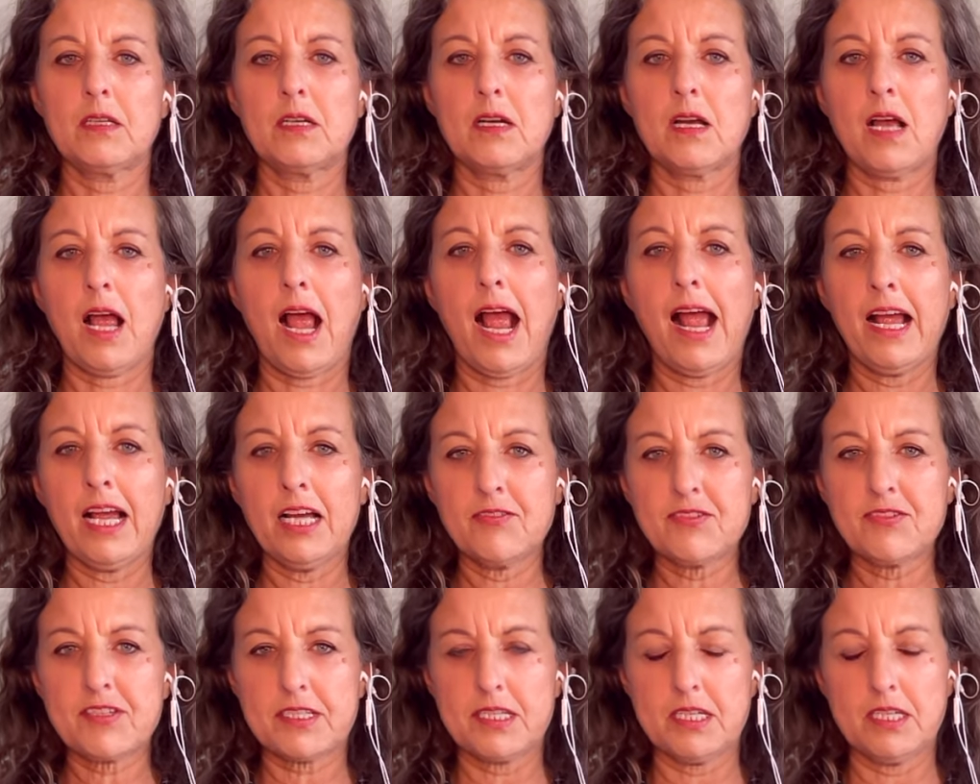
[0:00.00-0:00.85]

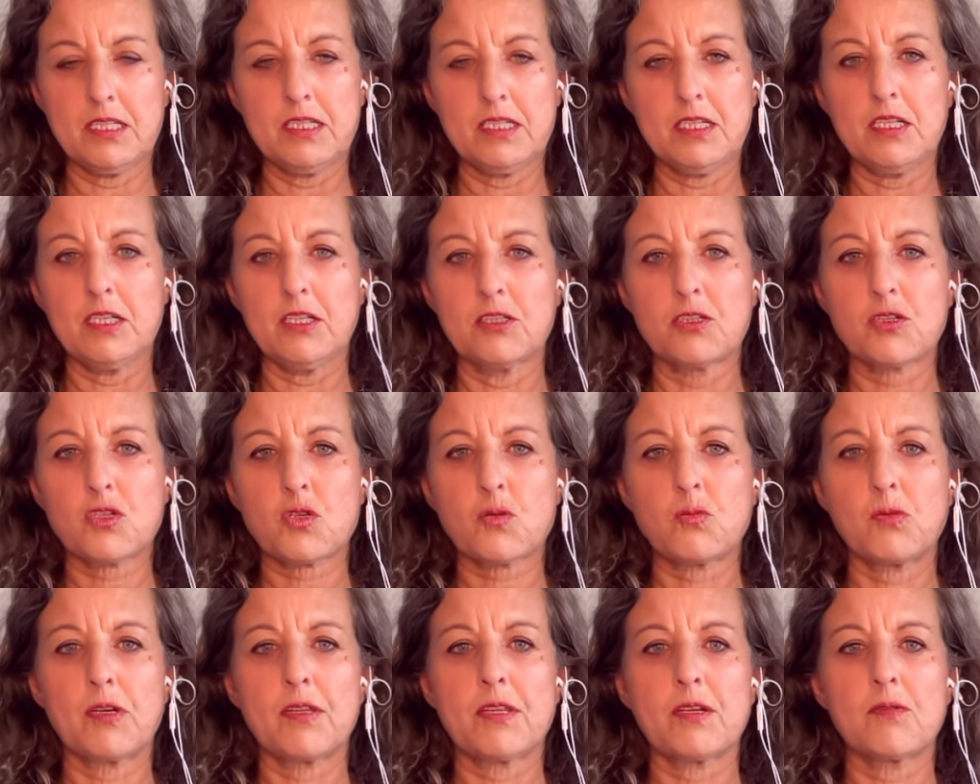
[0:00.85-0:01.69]
have seen years
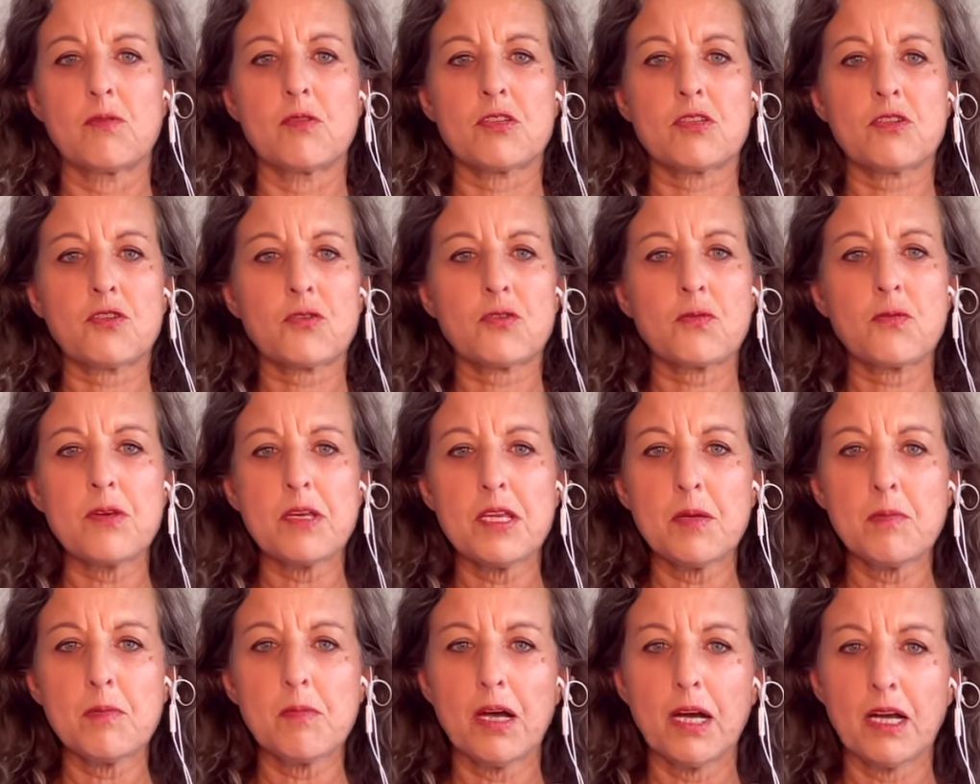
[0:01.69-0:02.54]
where there was
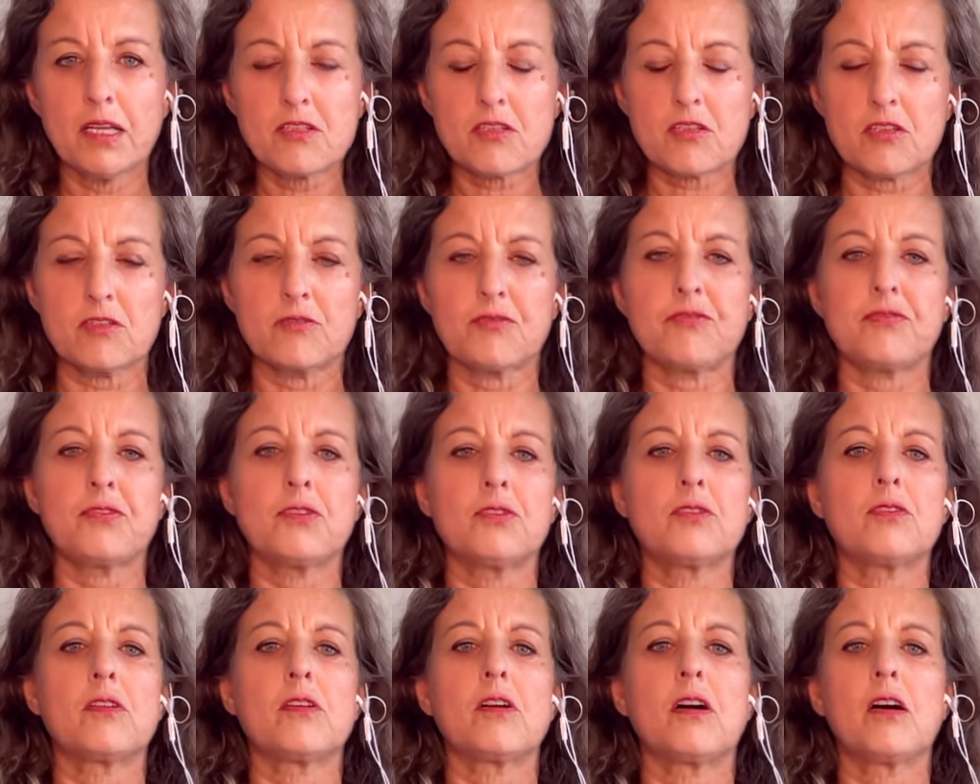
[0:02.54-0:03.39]
3 months of
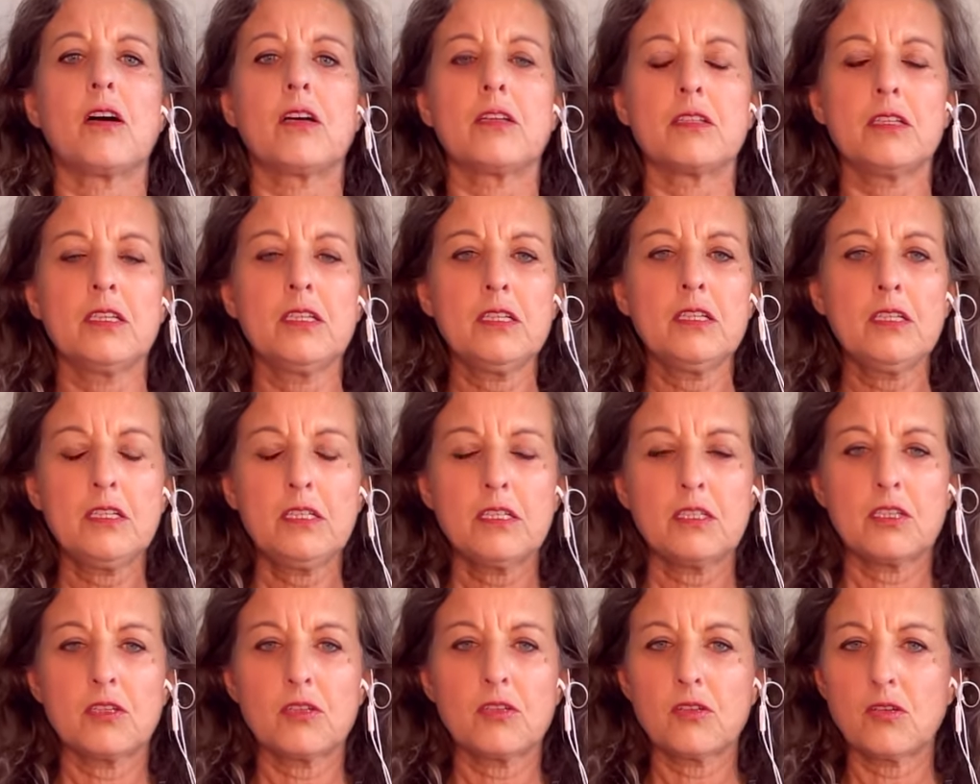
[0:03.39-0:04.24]
full-on,
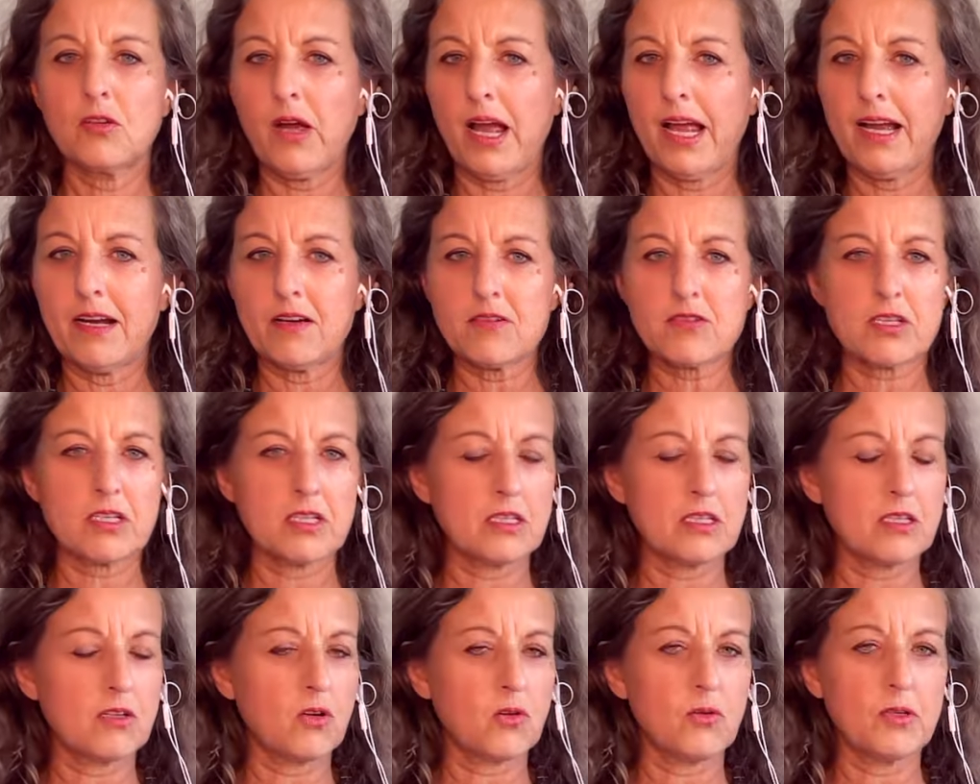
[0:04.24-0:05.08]
you know,
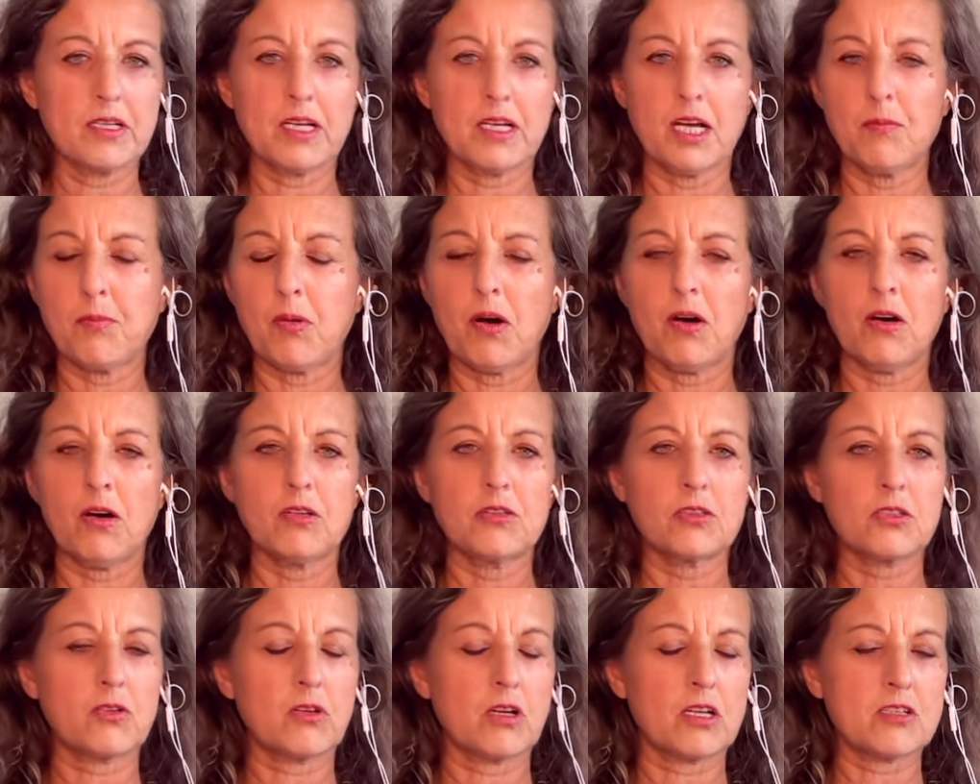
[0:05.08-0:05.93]
housing going up
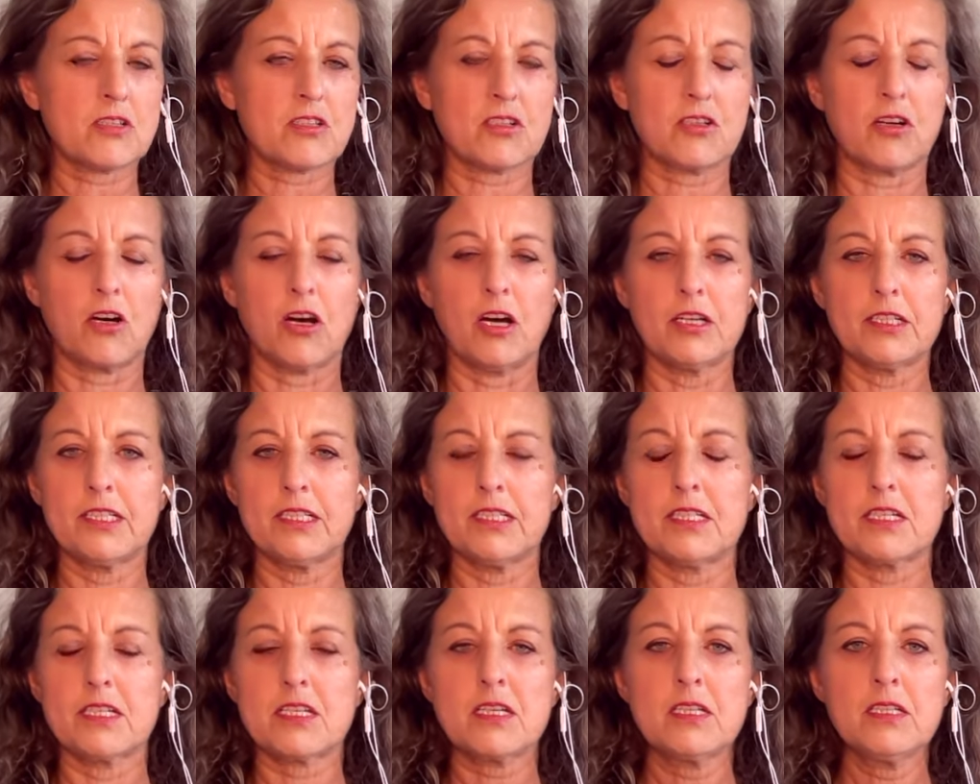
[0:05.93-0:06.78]
all across the
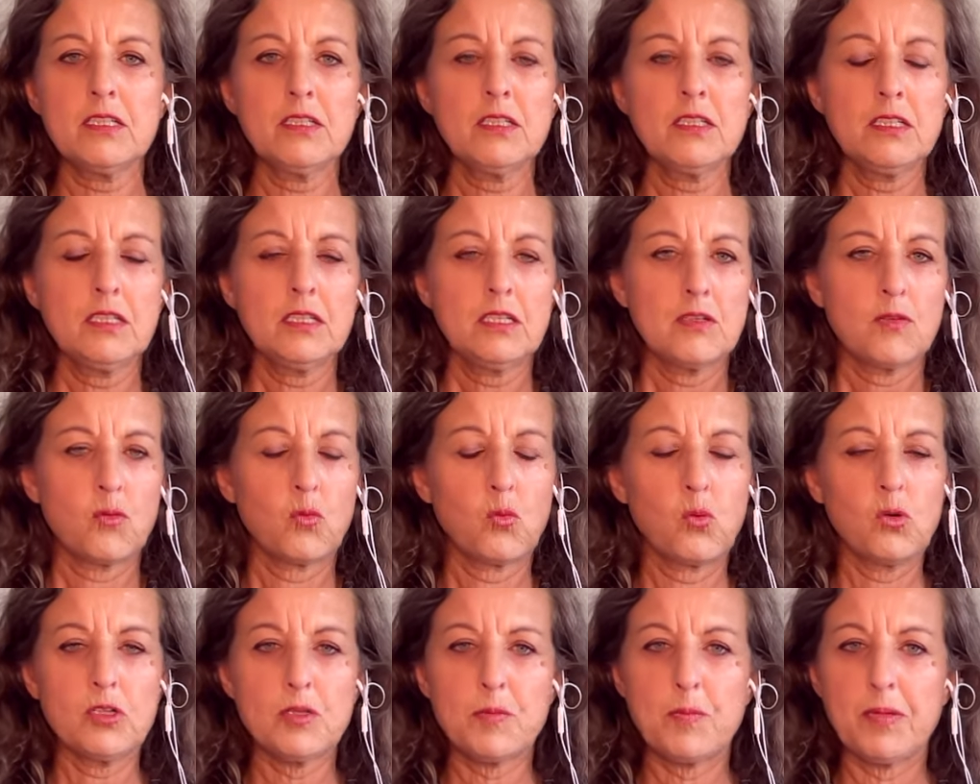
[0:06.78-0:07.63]
continent,
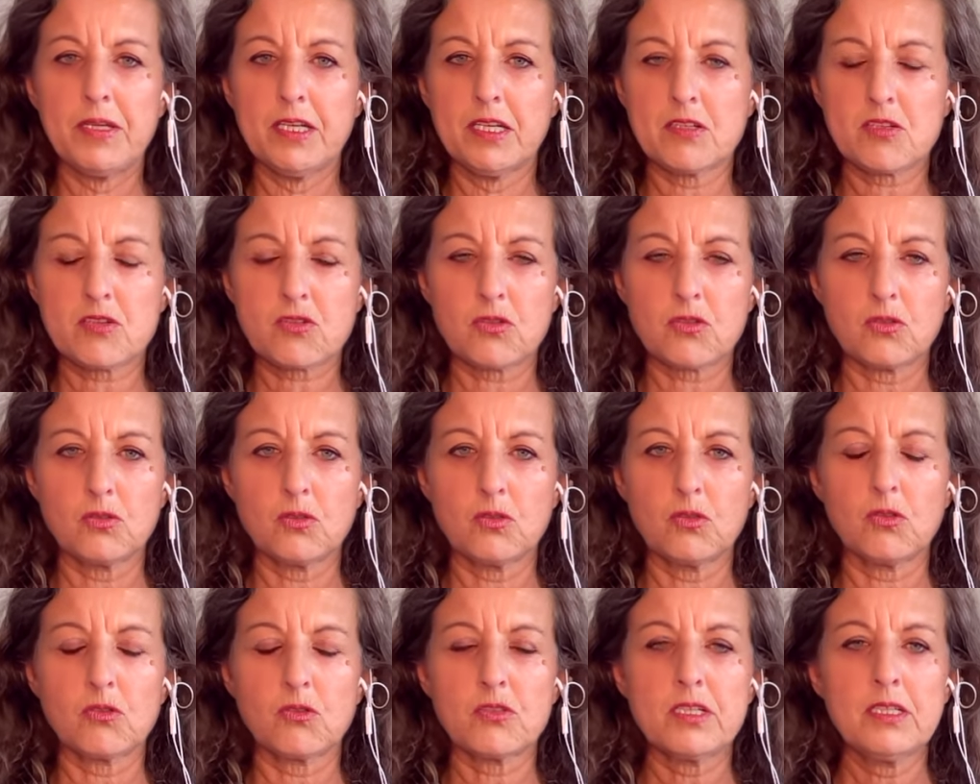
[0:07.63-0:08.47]
wood being
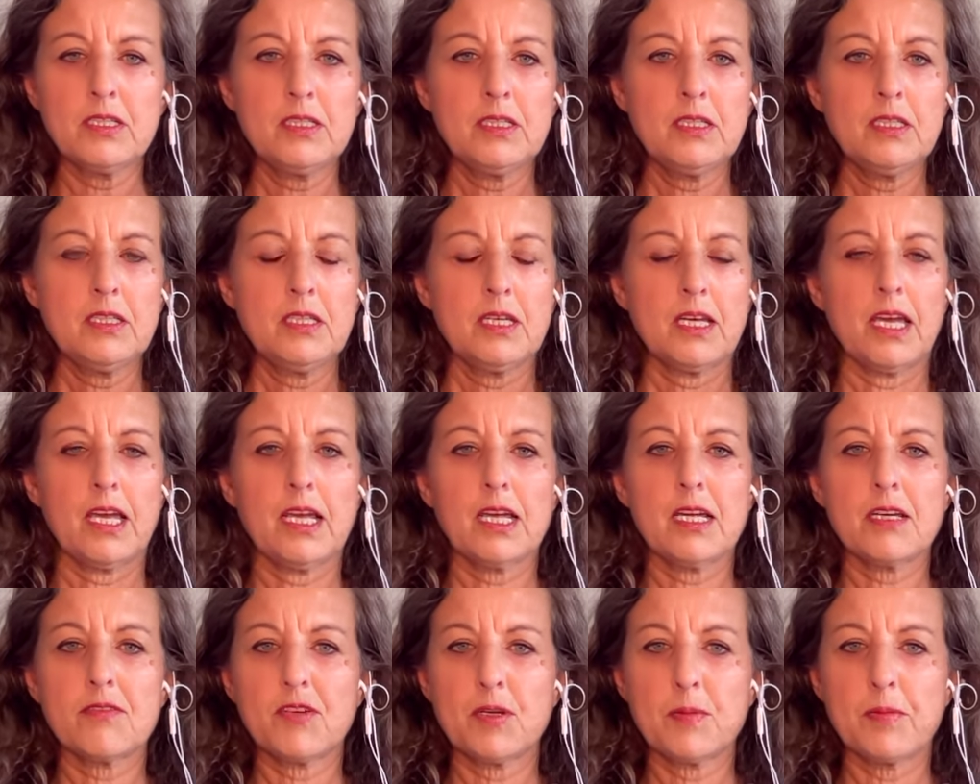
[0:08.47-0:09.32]
sold,
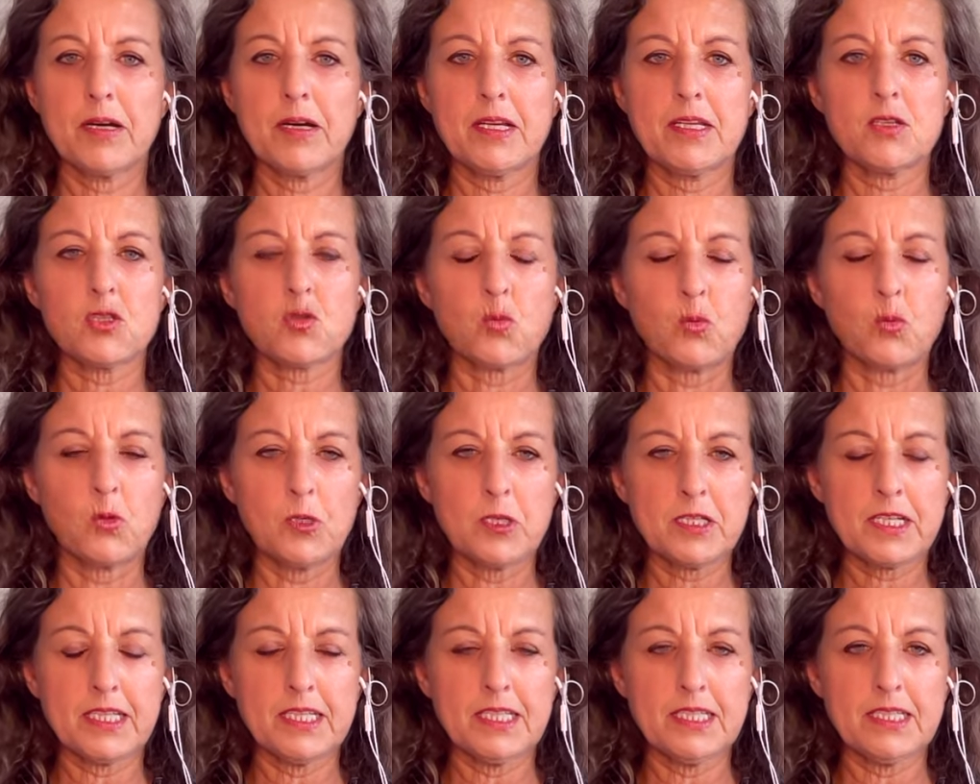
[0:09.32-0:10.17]
everybody's
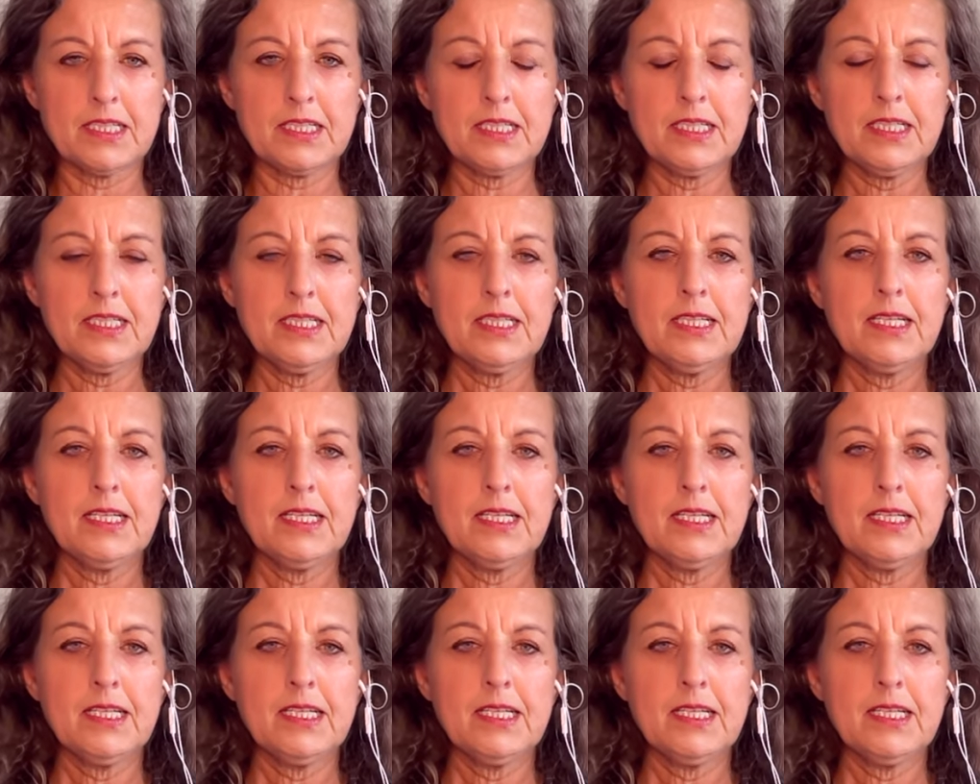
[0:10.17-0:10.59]
working.